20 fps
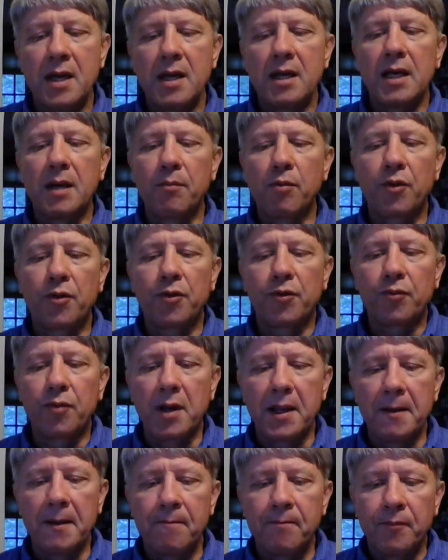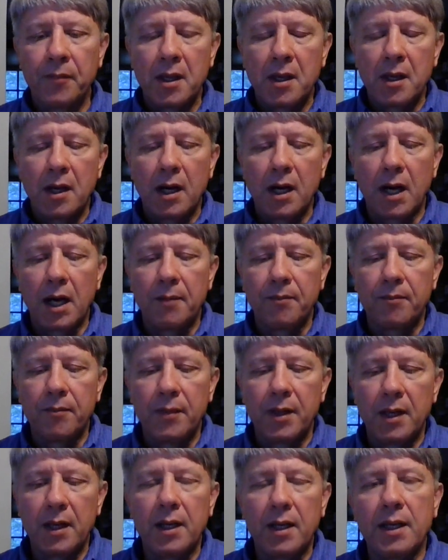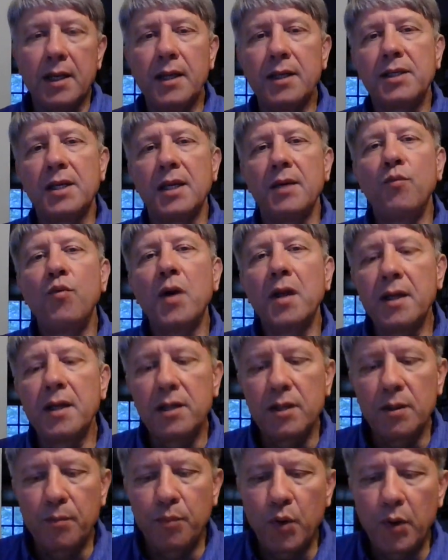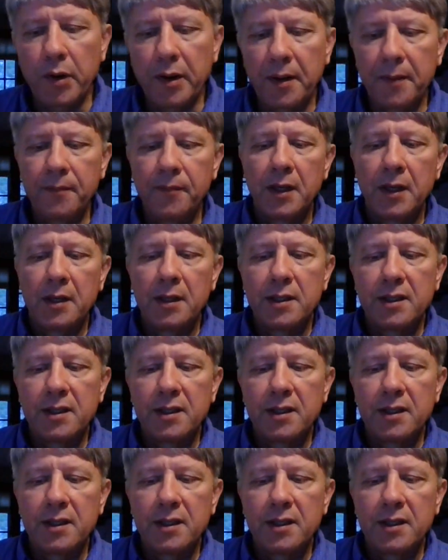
Number three, is he willing to put